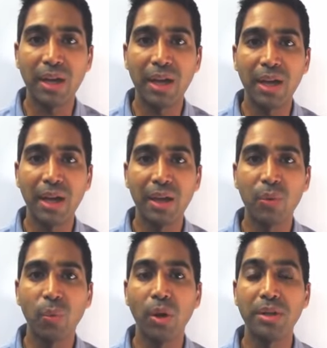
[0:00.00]
I
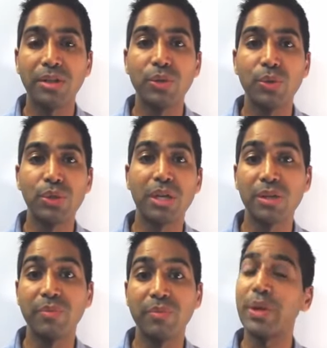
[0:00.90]
wanted to share
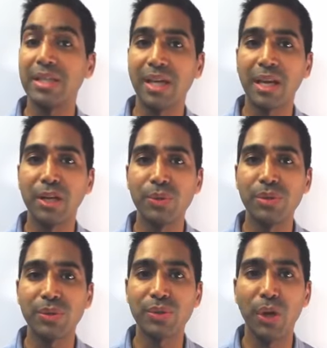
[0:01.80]
some very exciting news
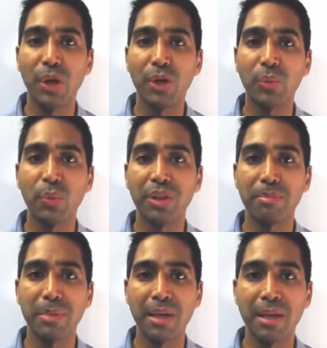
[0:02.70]
that's going on
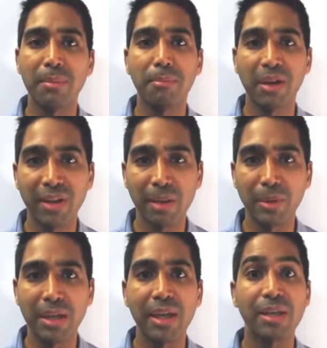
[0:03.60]
with me, my
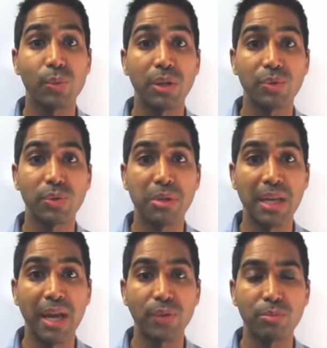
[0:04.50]
family, as well as with
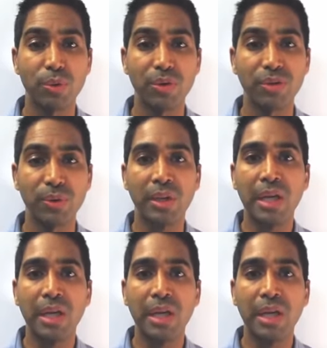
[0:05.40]
Pediatrics Board Review.